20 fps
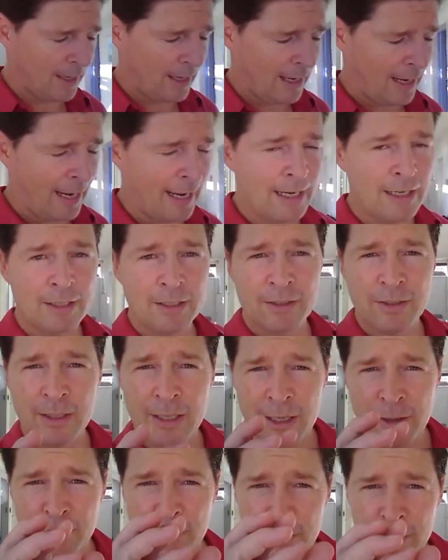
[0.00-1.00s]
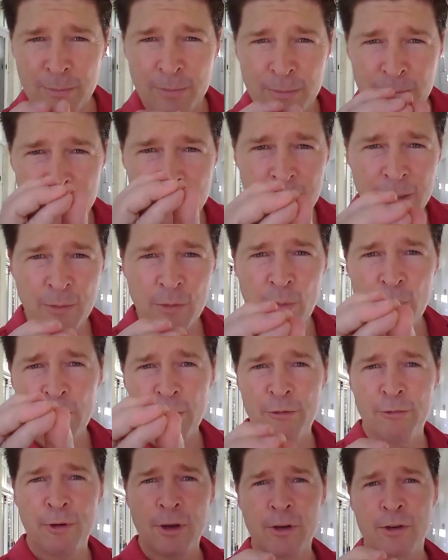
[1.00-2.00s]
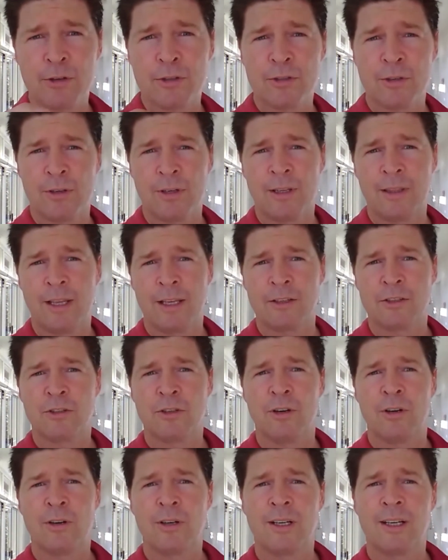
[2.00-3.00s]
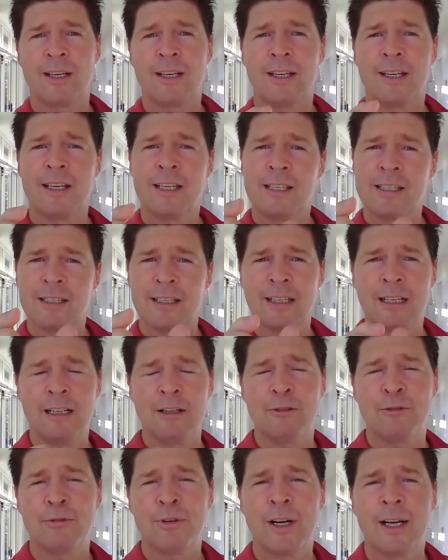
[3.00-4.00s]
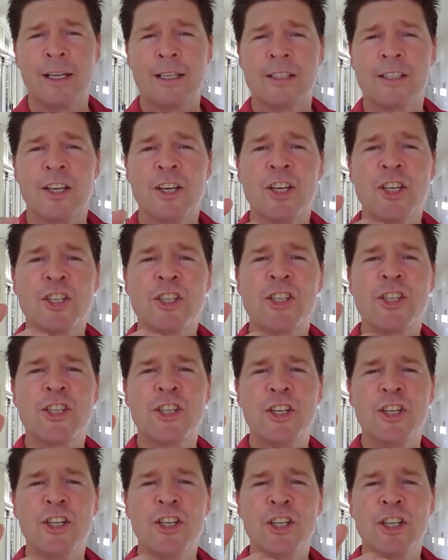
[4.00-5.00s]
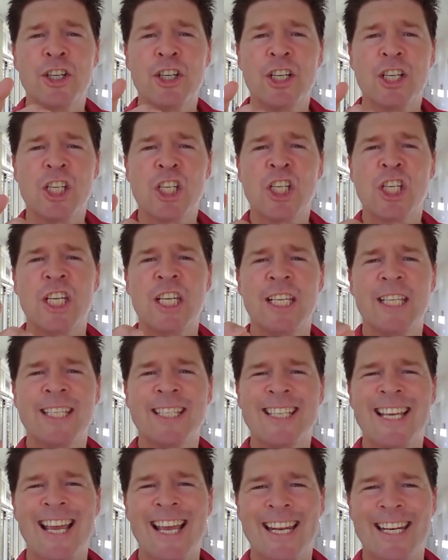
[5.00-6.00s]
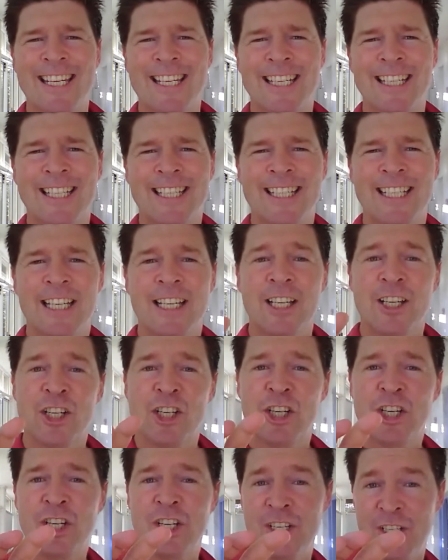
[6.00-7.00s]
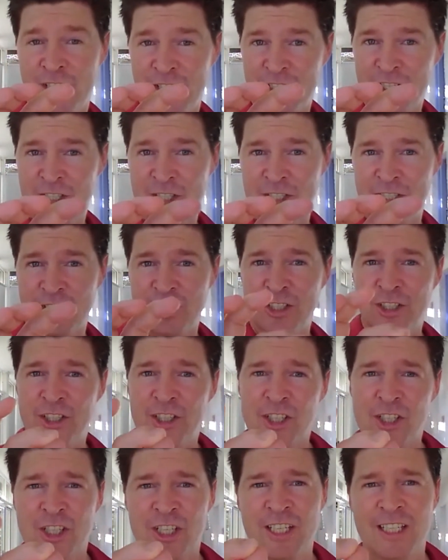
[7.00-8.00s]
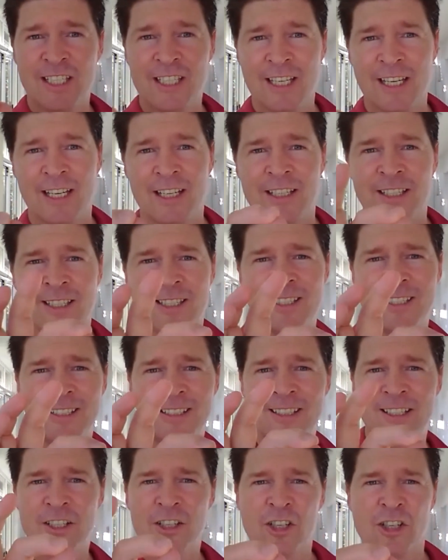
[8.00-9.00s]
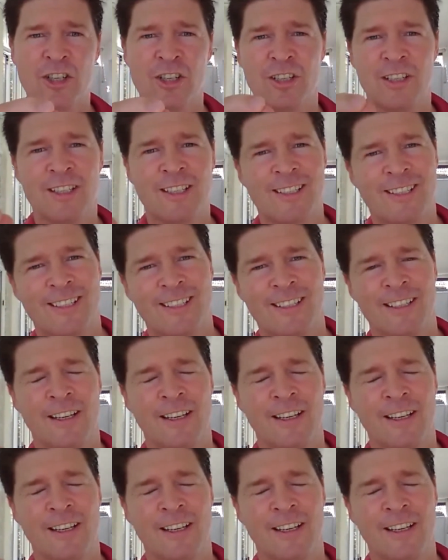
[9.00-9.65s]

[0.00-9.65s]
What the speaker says: And the thing we want to focus on in that song is the little phrase, "Sir, she said." Sir, she said. S, sh, s.